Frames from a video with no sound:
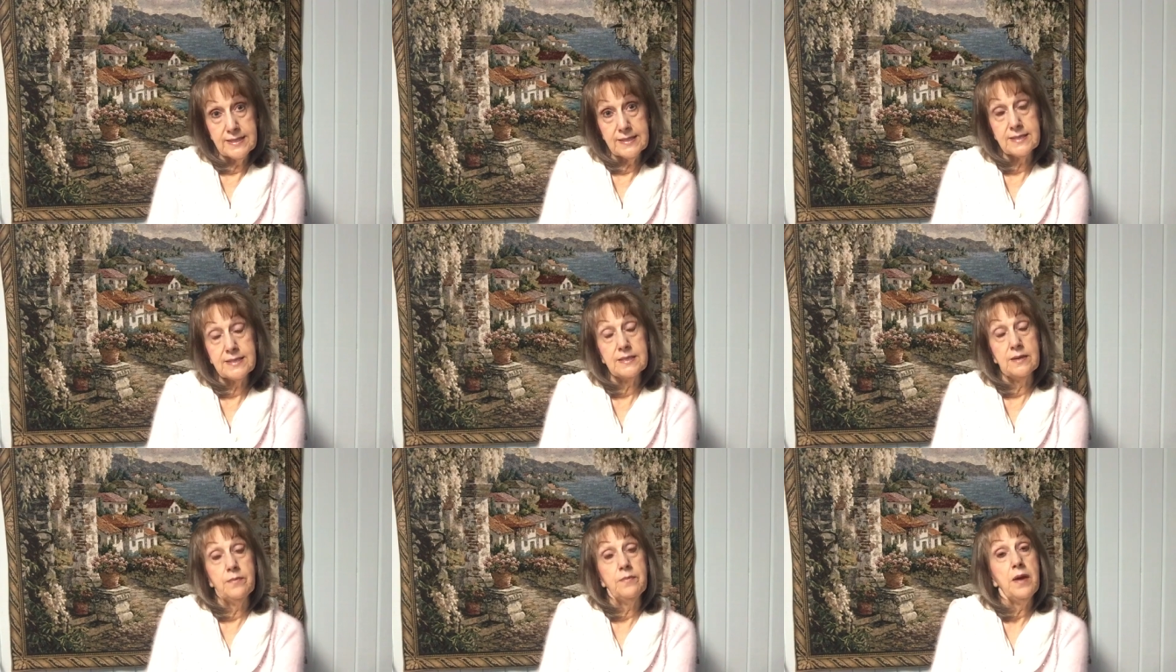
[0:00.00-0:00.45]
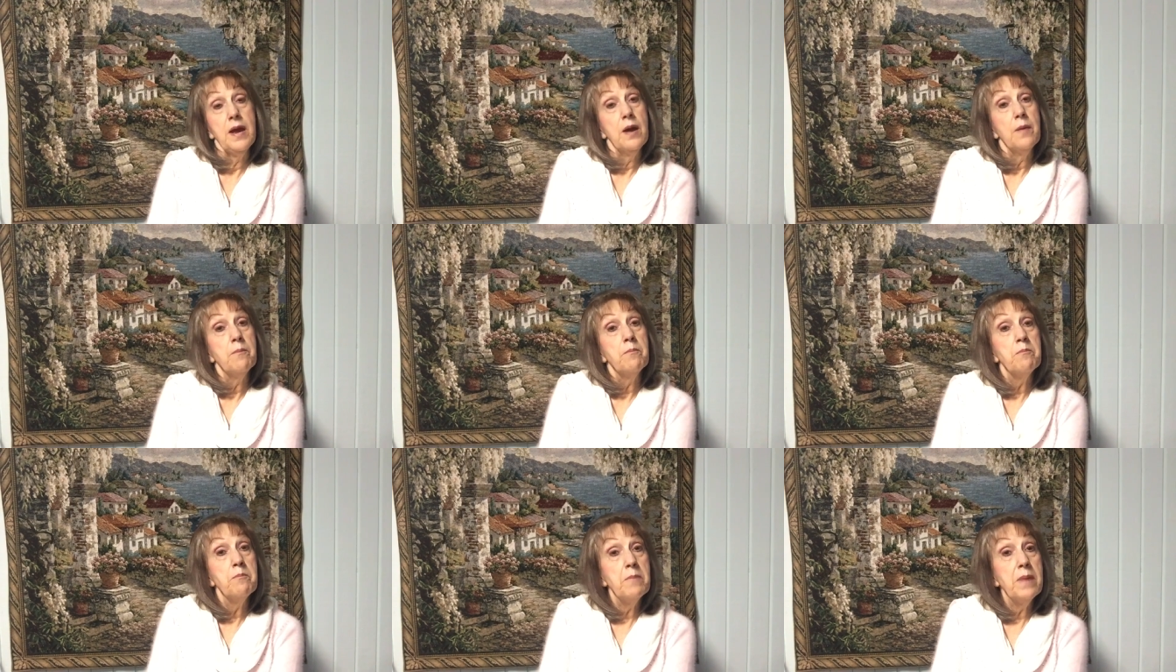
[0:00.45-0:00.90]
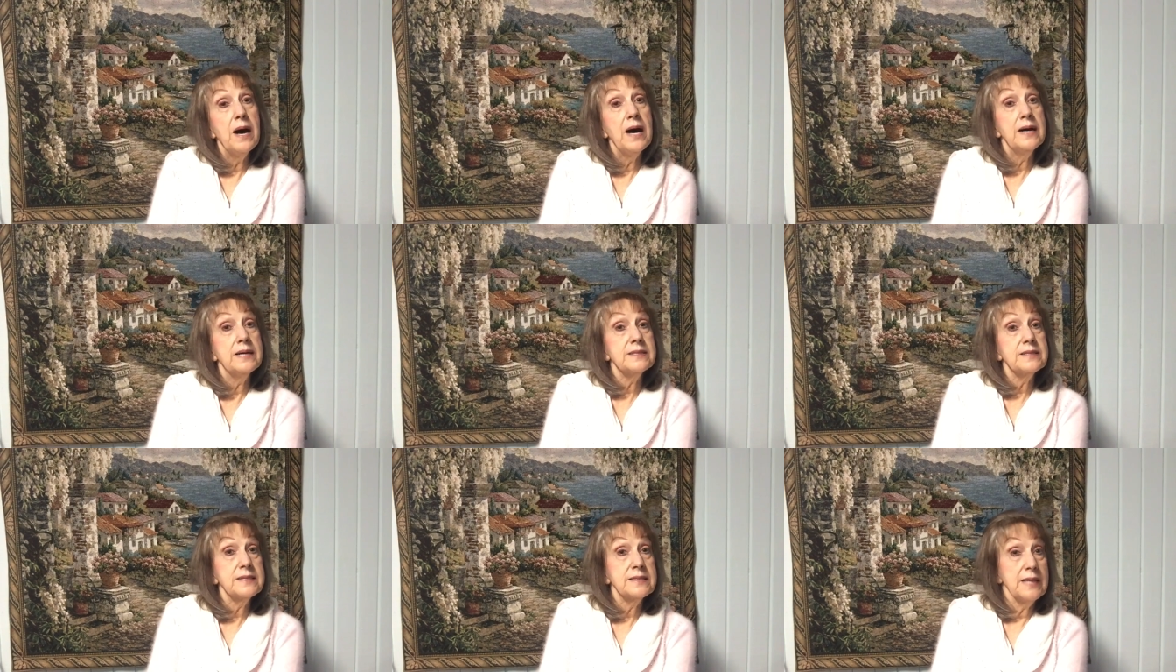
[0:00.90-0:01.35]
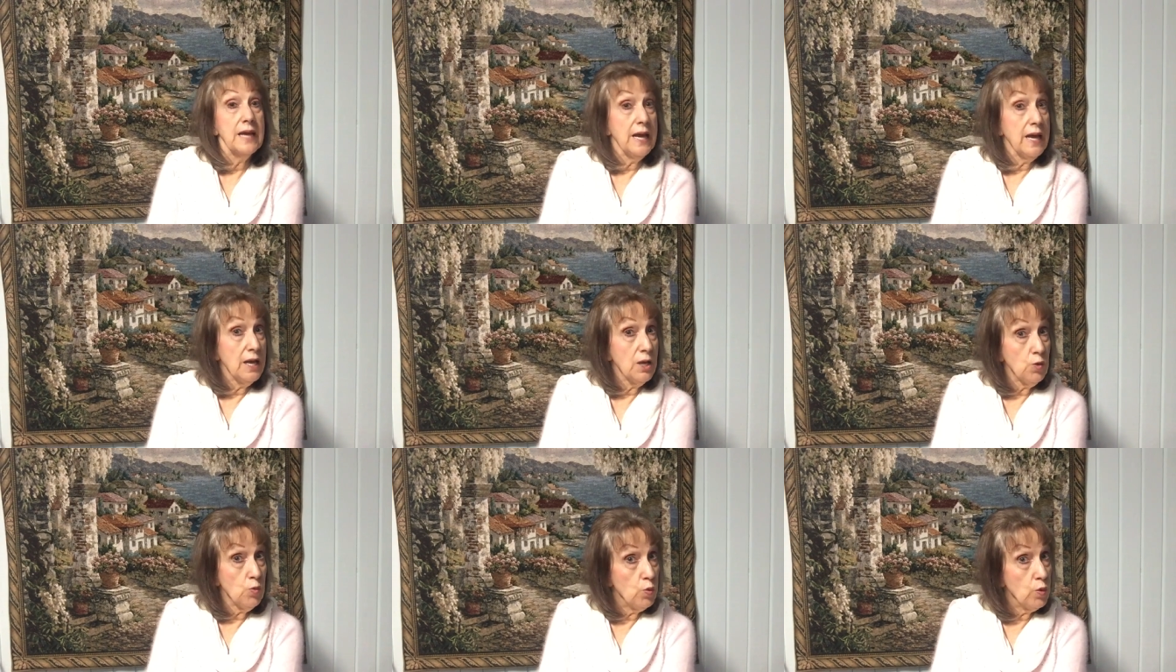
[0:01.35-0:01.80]
system must
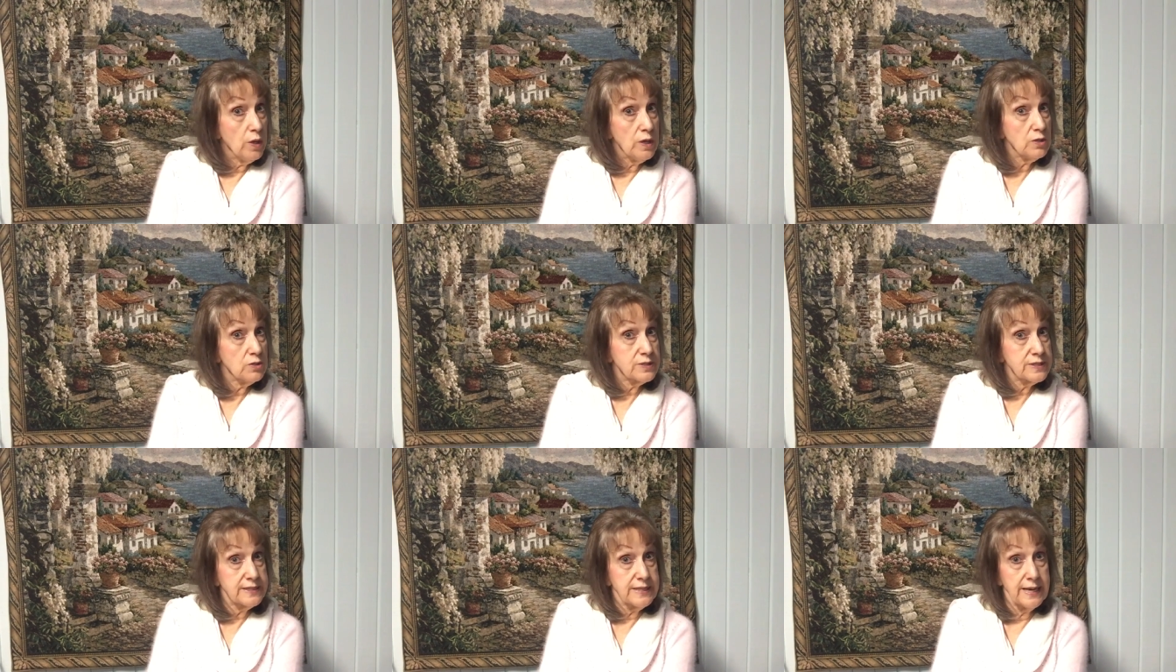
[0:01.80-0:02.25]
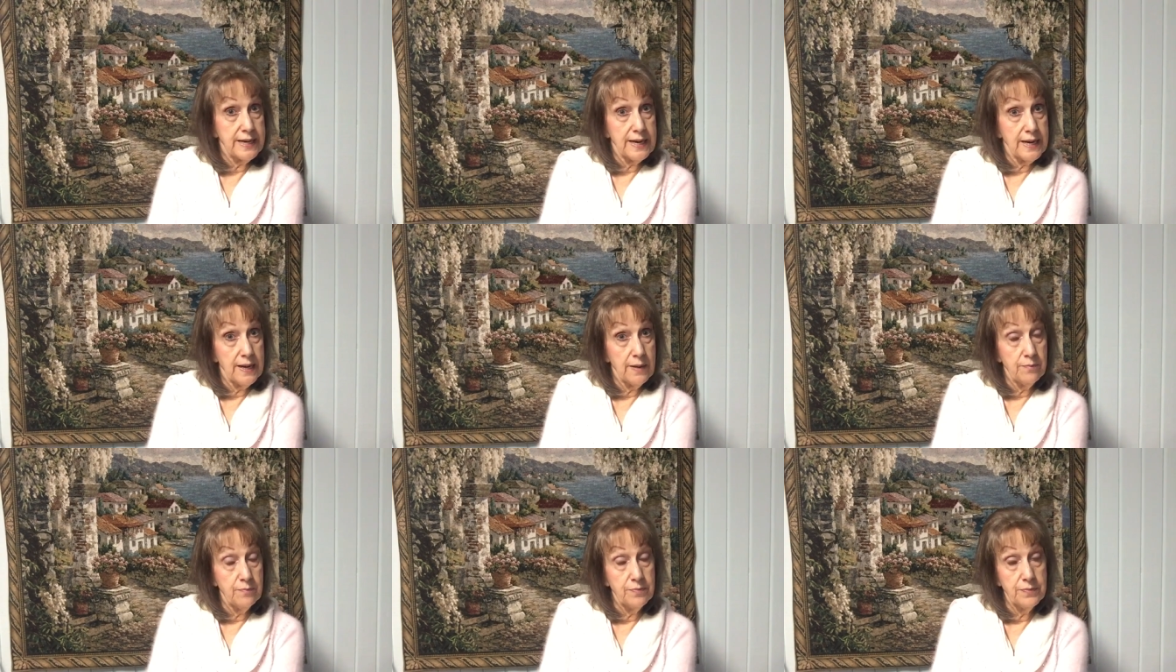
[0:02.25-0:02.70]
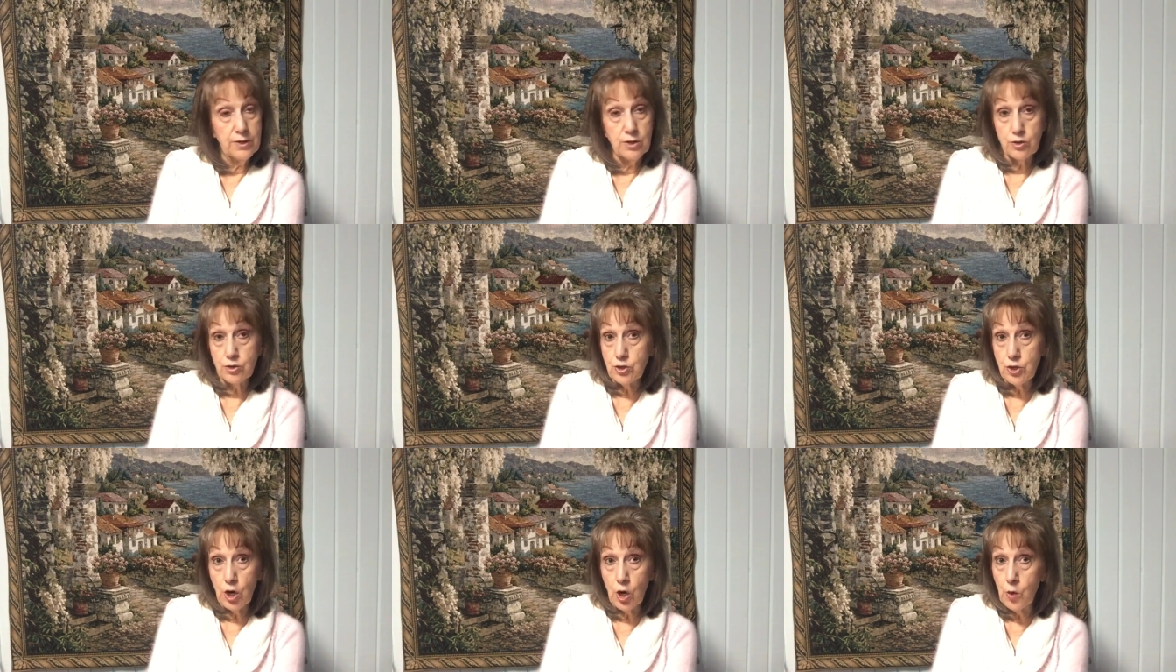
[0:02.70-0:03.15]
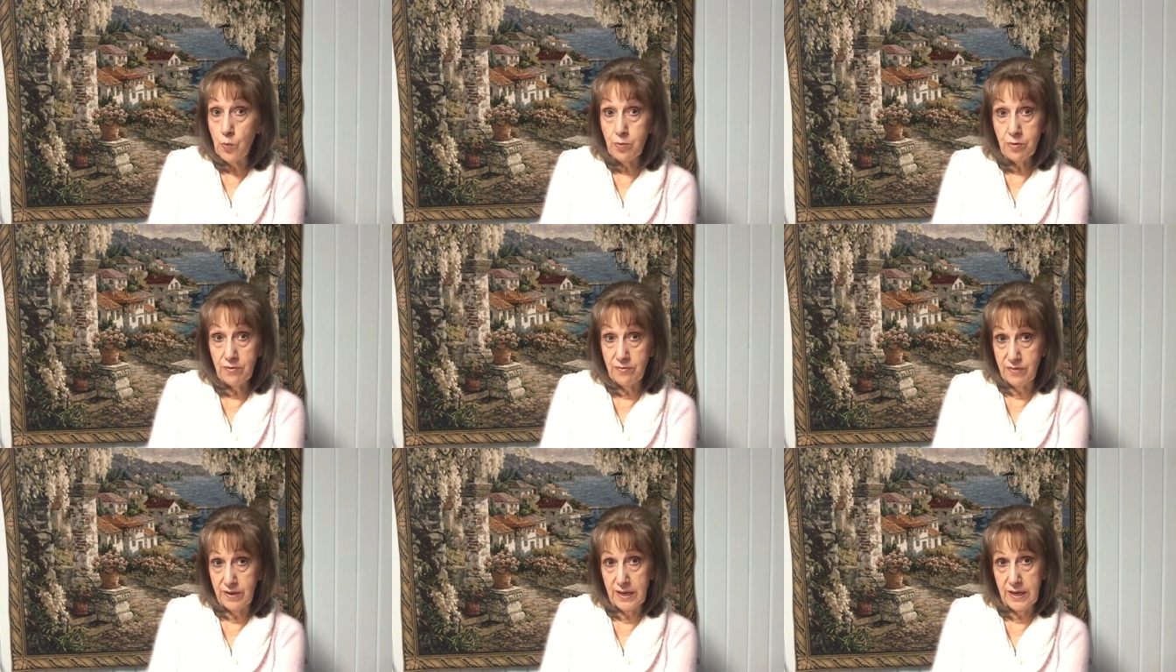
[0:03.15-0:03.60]
and will set up. There's no
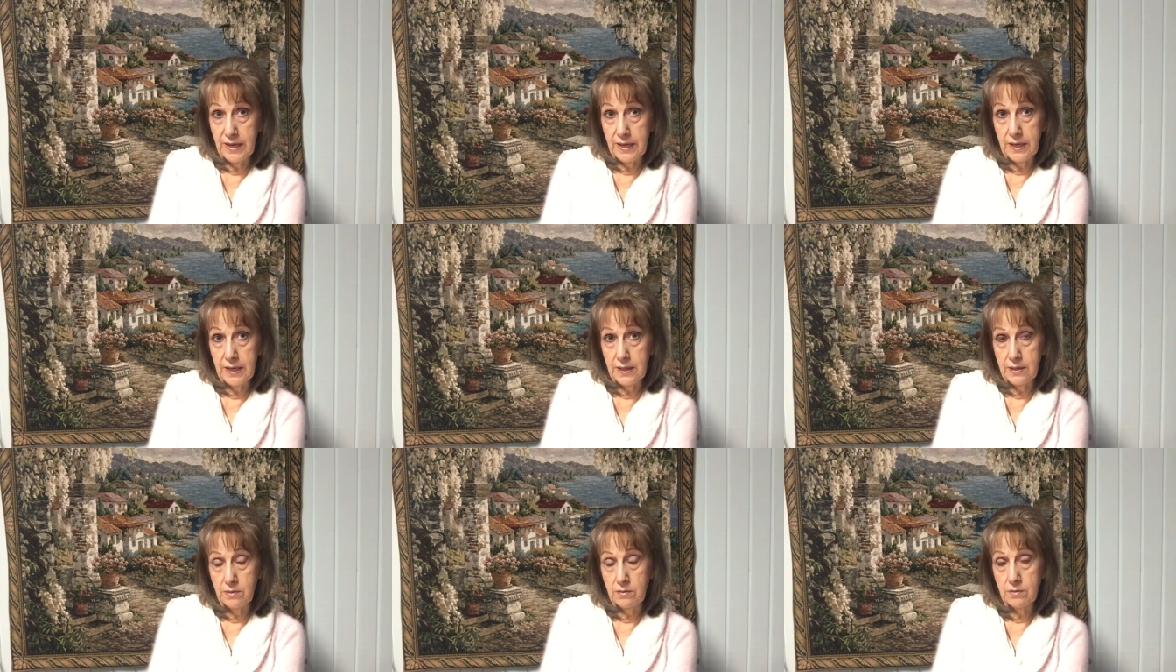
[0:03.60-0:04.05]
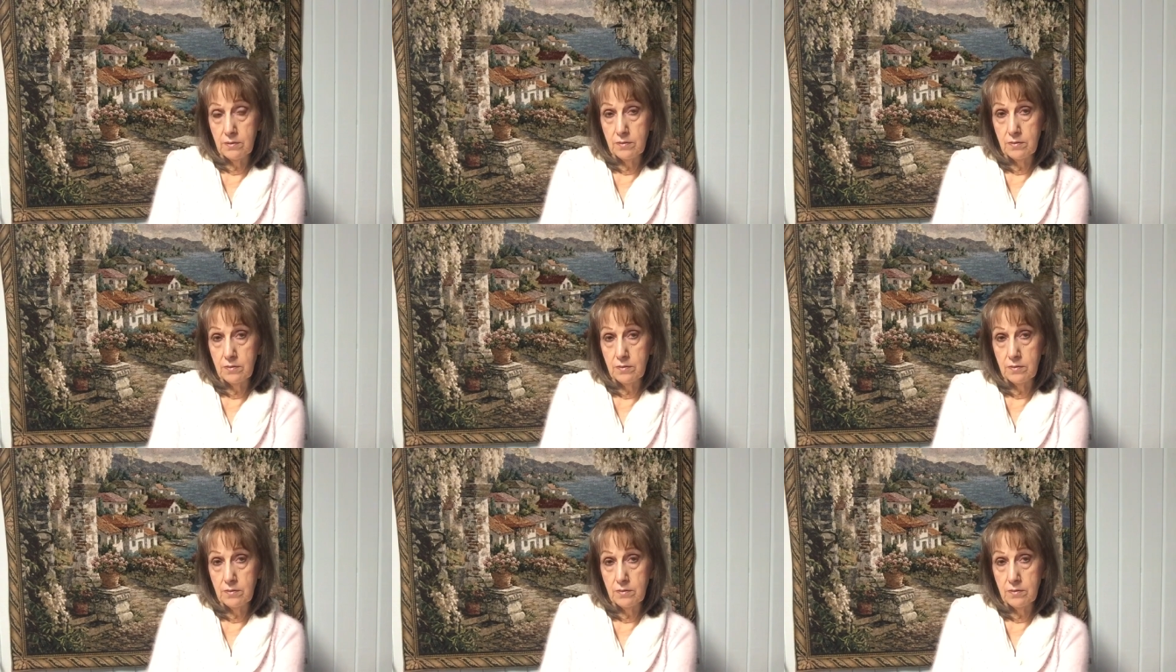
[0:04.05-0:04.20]
preventing it.